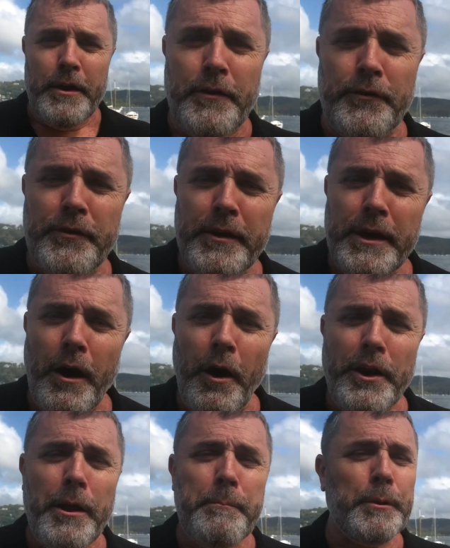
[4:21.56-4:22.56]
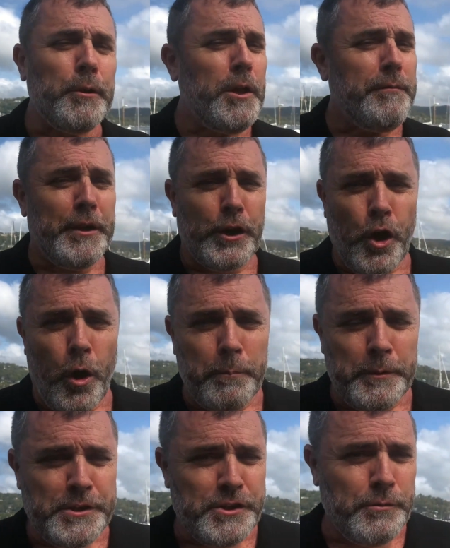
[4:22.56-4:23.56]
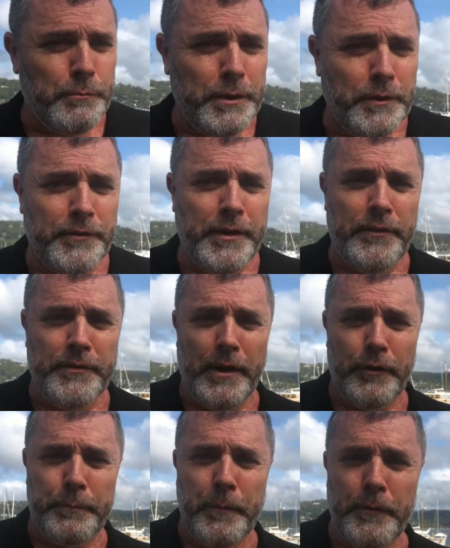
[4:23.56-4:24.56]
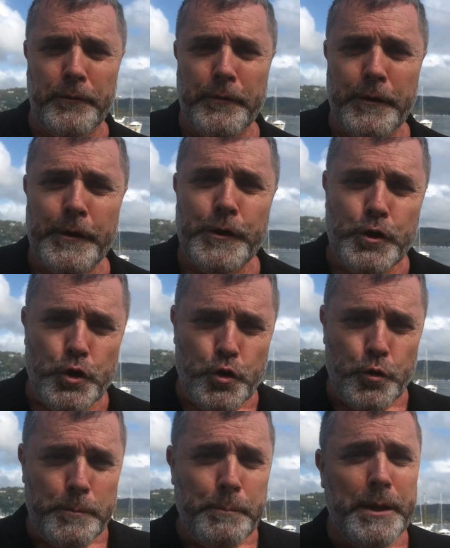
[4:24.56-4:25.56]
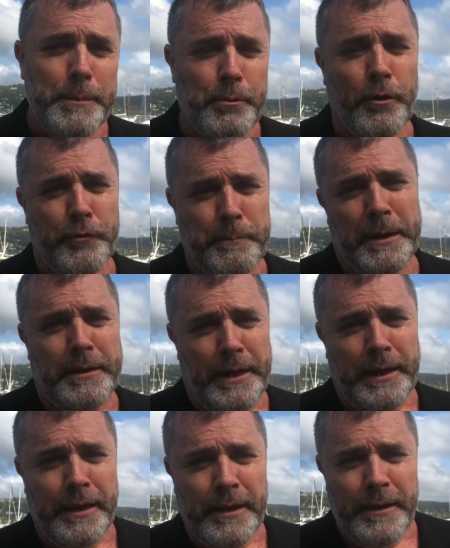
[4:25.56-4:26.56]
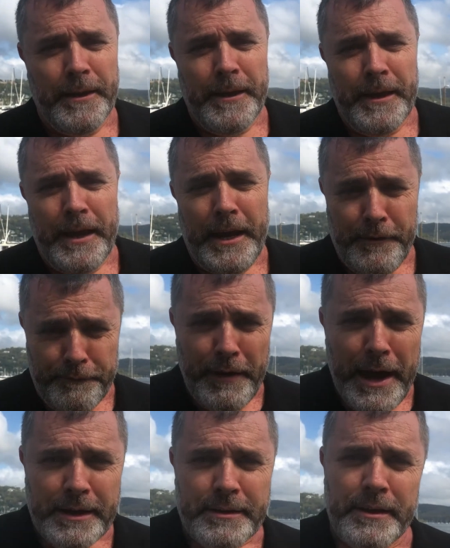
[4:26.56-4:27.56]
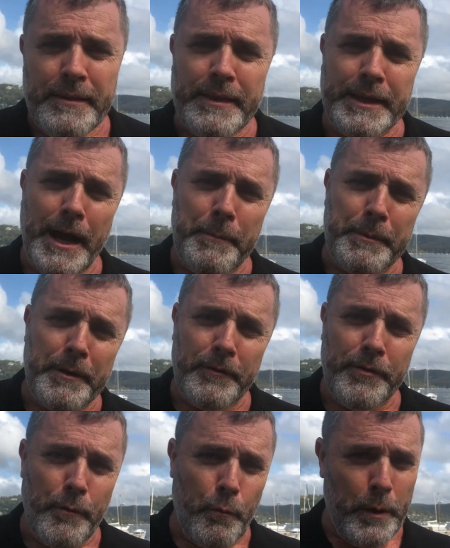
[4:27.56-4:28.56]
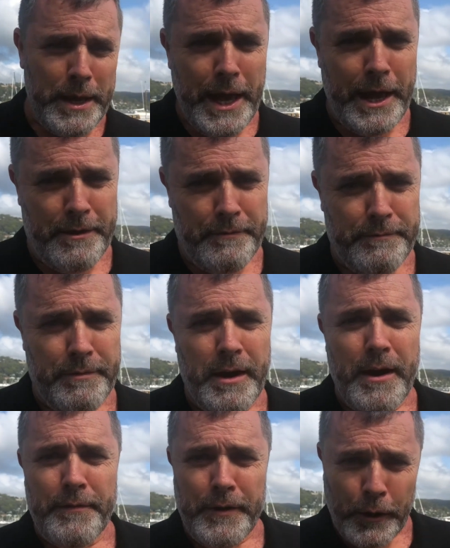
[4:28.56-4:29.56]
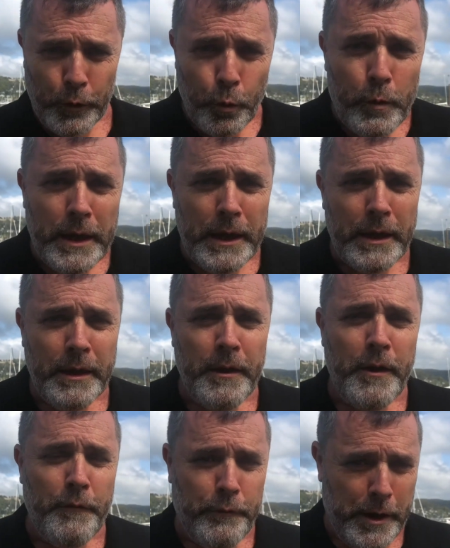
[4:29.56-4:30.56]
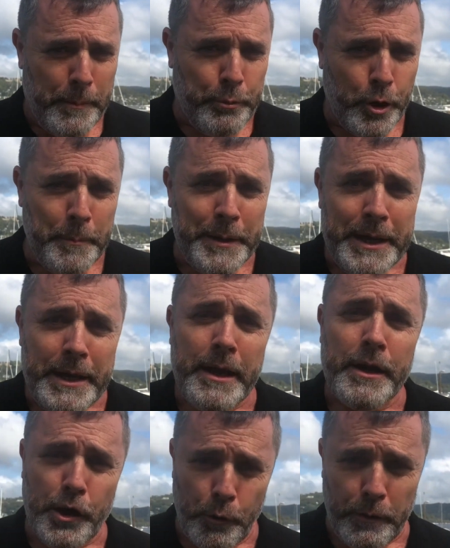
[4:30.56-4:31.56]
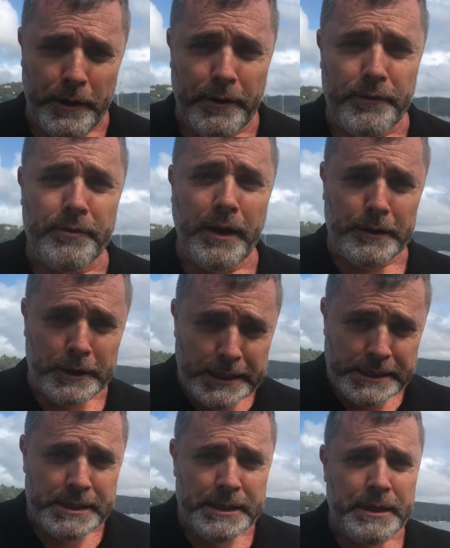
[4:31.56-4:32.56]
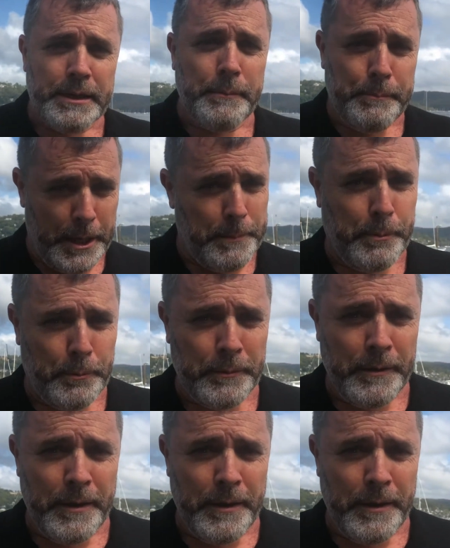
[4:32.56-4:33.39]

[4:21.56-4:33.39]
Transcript: You see, I don't believe an accomplished real estate salesperson should be prospecting. In fact, the companies that we have that are looking for our Property Careers Elite people